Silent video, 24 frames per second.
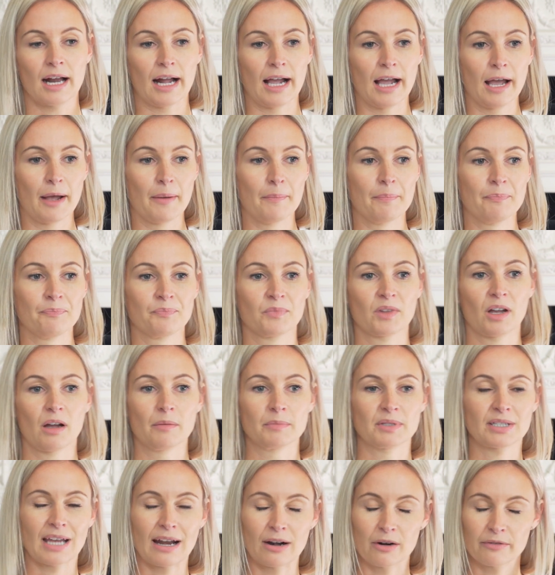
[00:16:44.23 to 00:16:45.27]

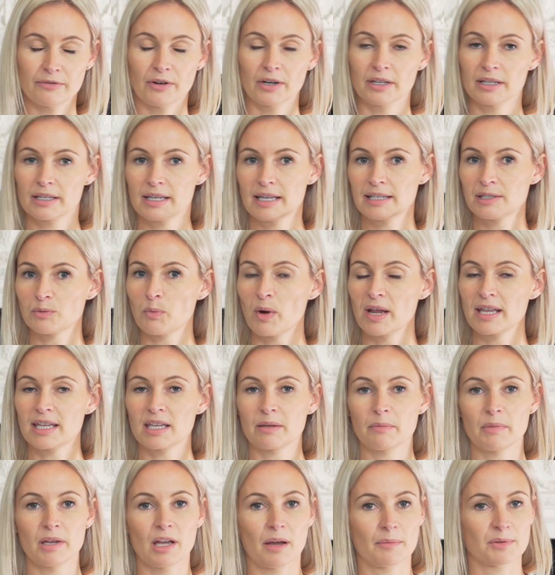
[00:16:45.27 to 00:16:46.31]
I'm terrified of the kids
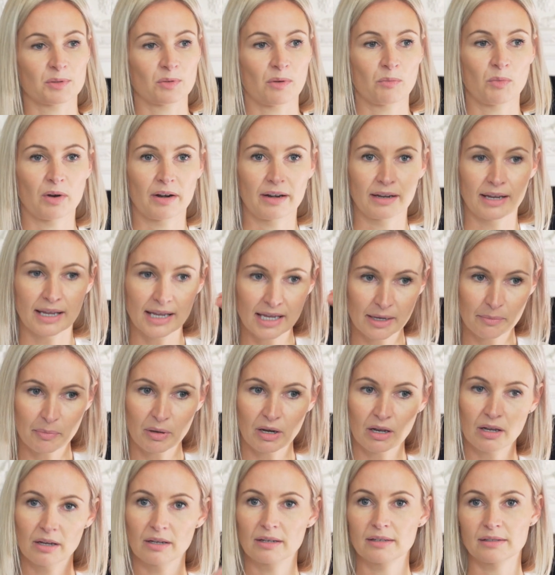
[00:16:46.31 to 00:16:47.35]
waking me up, so I'm wearing
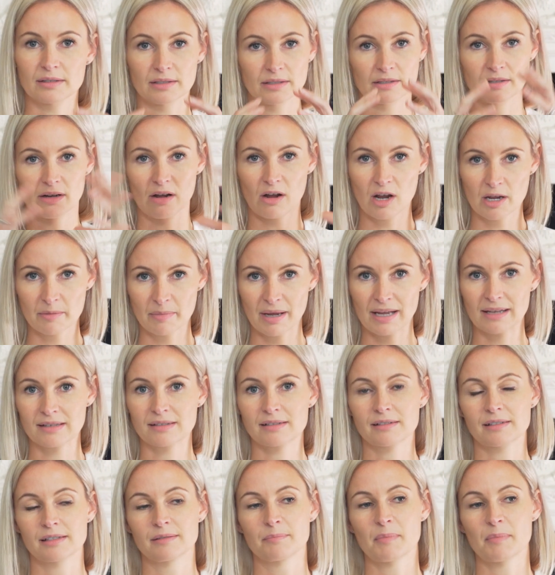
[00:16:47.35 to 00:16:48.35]
earplugs and eye masks.